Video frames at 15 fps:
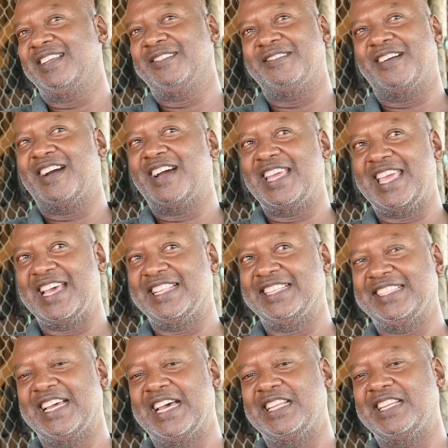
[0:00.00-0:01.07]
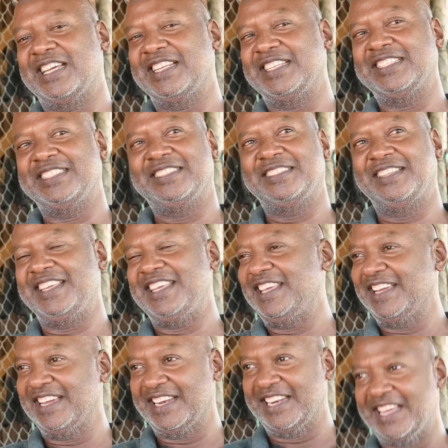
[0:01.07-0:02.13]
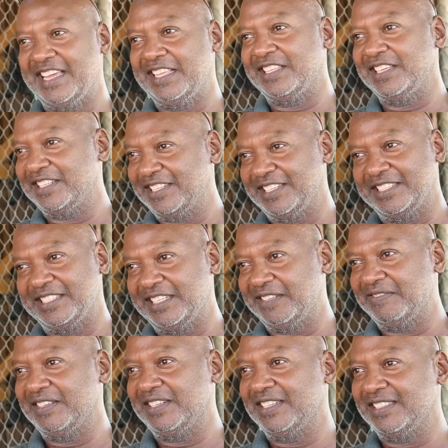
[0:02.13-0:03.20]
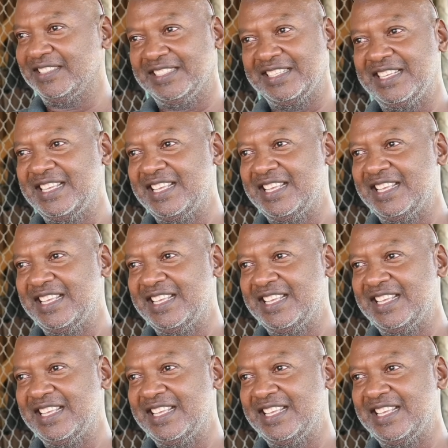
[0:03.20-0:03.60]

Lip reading: Royal Dad and Legal Light and all them horse.